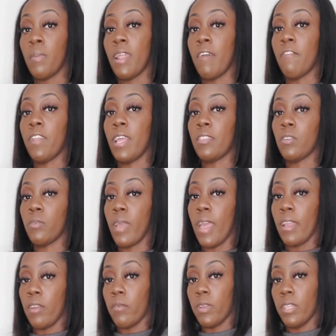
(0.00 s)
But I feel like the
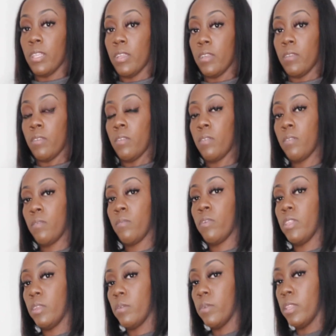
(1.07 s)
rag will
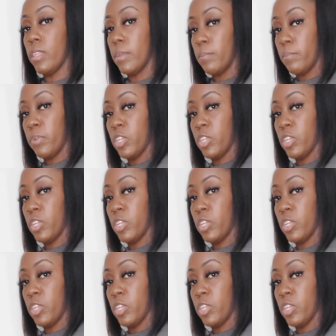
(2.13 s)
really